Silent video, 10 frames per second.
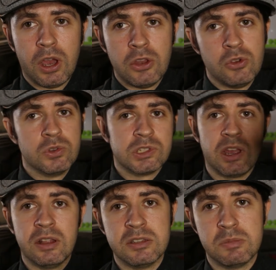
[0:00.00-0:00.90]
and use it
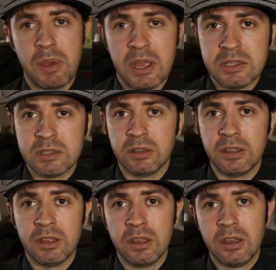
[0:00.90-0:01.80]

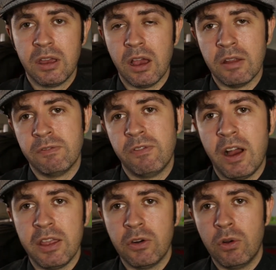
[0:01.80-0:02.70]
independently and
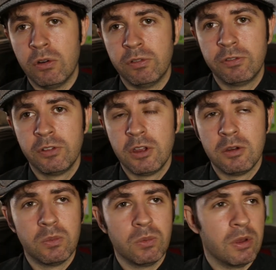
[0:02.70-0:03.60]
fire off
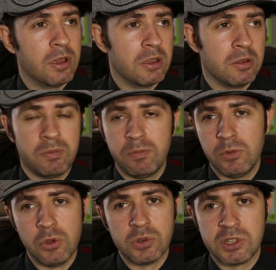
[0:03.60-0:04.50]
uh,
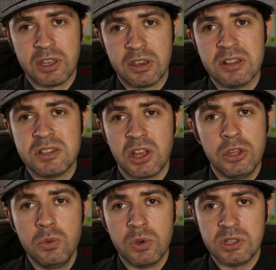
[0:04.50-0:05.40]
using
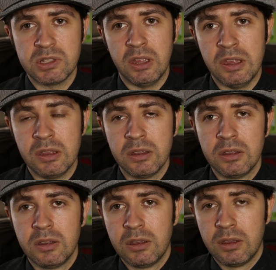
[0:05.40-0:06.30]
continuous light,
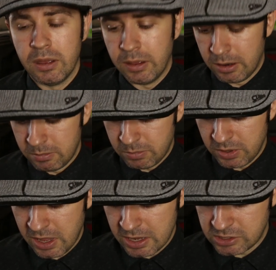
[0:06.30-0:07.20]
um,
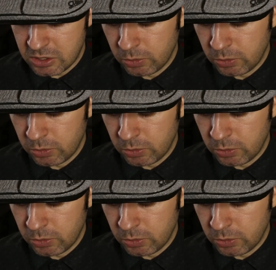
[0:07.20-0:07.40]
but that's the